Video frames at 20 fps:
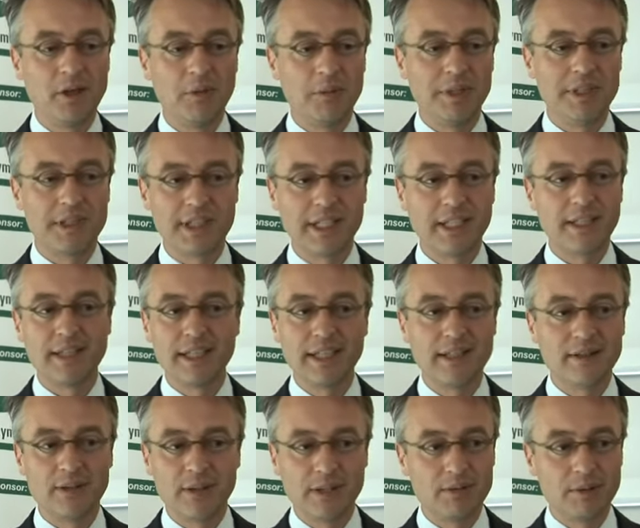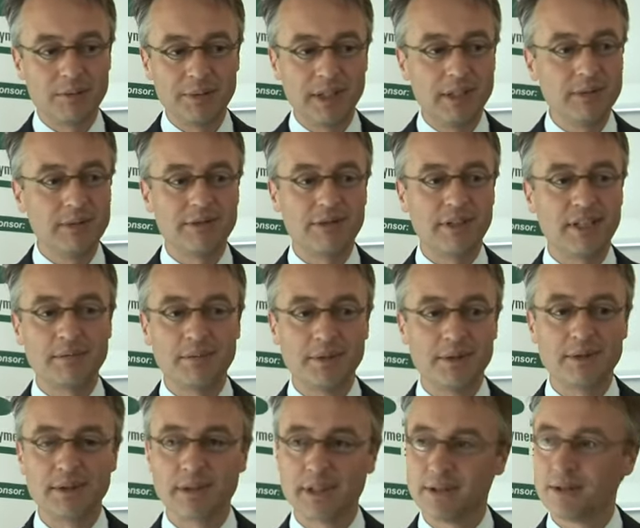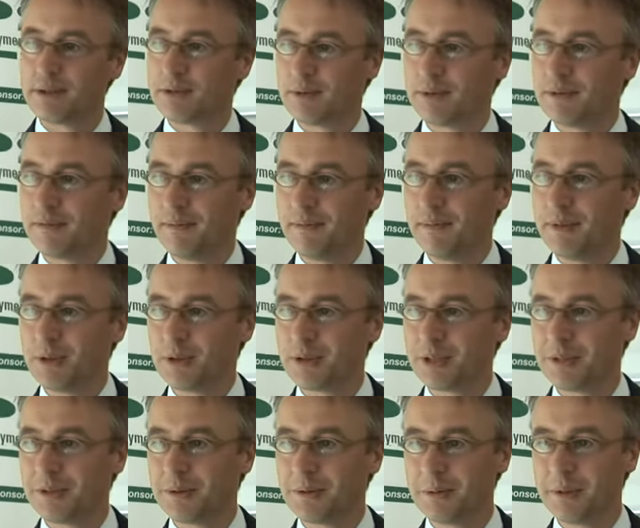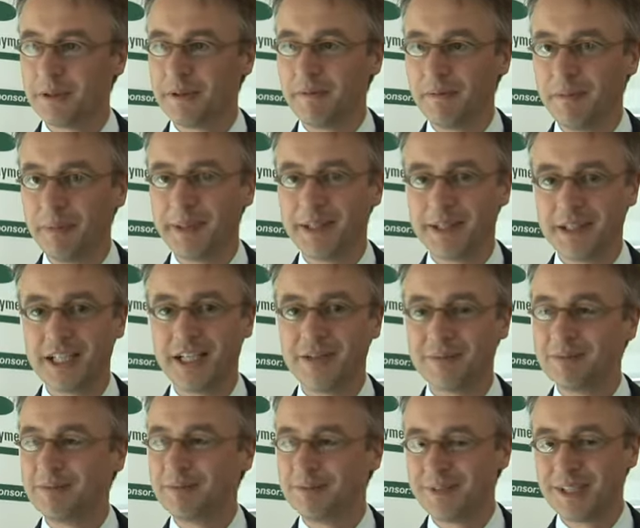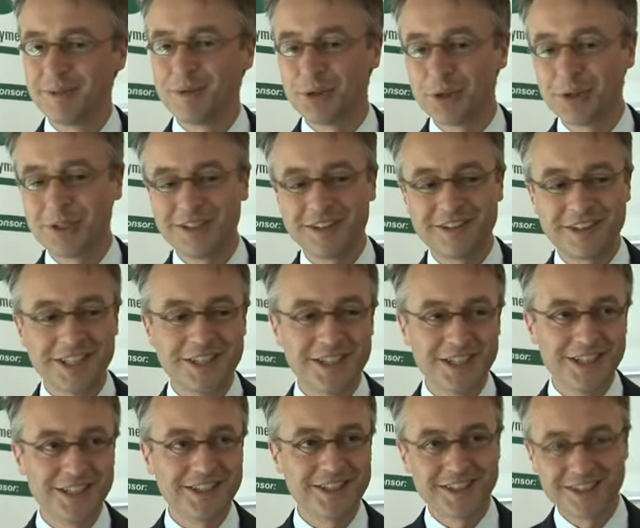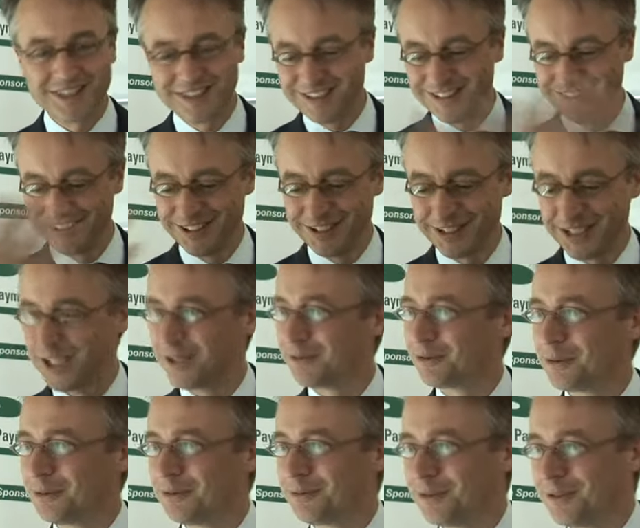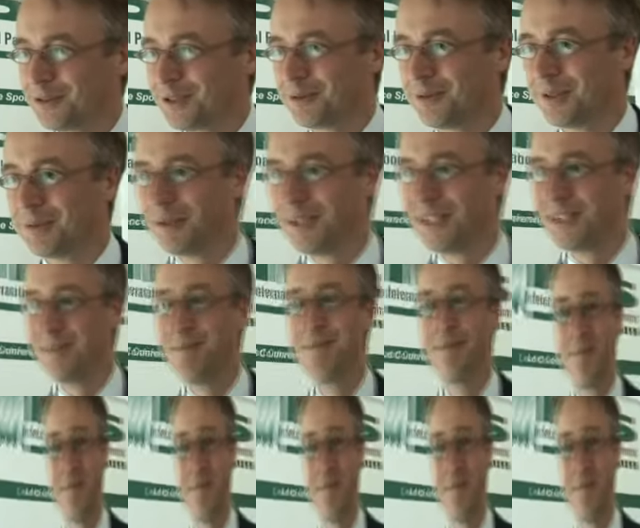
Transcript: But still then there will be new developments and so on. So I'm sure in 10 years these kind of conferences will be there.